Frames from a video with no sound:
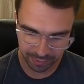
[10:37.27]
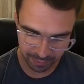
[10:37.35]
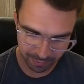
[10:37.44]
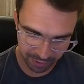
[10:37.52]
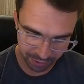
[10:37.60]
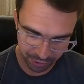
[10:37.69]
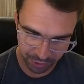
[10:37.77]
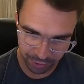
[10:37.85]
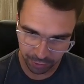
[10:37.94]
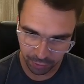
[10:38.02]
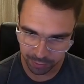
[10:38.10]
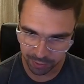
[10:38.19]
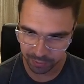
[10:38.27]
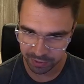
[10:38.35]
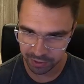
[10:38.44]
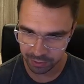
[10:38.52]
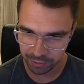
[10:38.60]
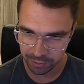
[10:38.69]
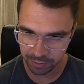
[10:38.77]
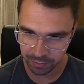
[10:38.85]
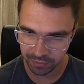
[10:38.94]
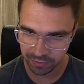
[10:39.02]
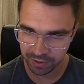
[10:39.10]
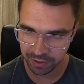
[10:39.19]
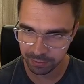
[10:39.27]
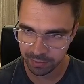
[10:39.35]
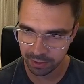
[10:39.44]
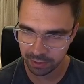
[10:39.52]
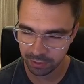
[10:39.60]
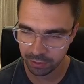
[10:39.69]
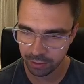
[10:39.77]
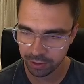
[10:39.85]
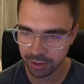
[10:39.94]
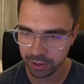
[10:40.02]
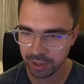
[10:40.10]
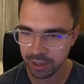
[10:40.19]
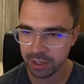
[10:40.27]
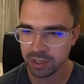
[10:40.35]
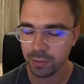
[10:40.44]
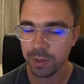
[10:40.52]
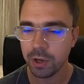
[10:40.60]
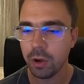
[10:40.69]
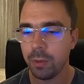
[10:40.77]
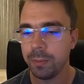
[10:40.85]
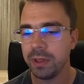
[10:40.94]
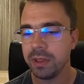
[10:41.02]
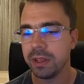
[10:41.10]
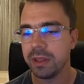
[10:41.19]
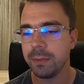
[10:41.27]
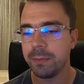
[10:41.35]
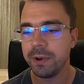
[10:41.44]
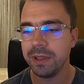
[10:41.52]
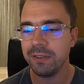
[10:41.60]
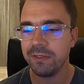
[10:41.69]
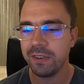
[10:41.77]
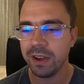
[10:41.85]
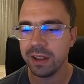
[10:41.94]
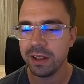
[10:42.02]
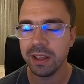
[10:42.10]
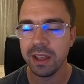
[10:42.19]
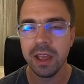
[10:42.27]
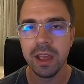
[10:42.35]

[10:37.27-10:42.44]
and make sure you open with sudo vim docker, so we copied the predefined